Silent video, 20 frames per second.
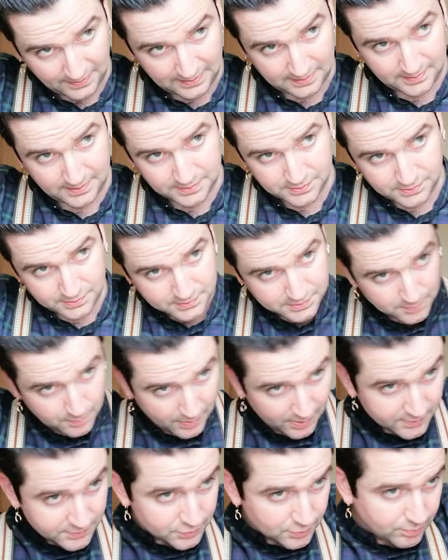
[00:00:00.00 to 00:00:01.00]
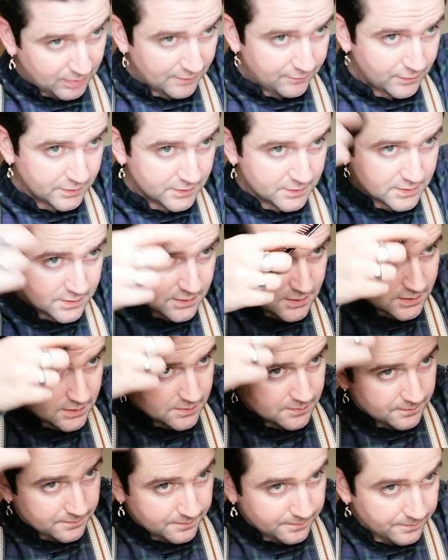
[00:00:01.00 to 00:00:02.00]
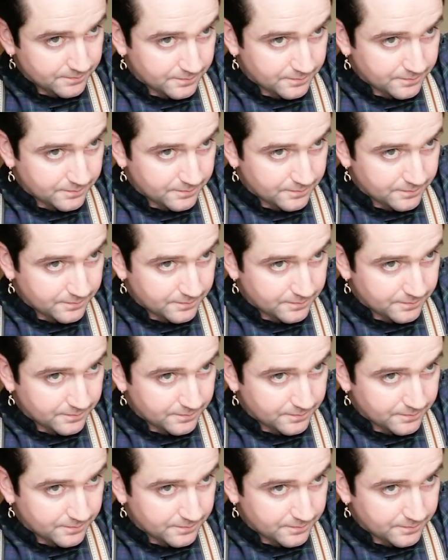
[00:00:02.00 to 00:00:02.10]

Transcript: Again, that's just a personal preference.